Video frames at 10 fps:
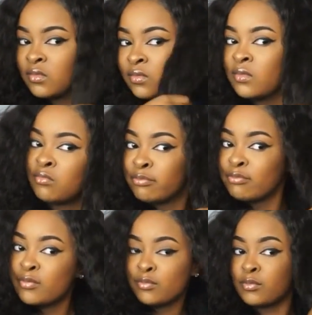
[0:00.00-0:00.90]
I bleached
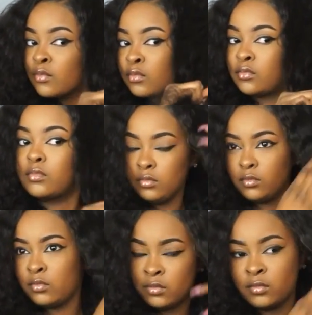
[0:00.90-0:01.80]
it not, so that's why
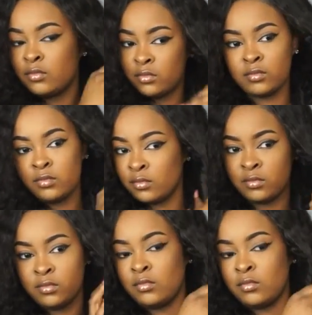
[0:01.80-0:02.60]
the closure looks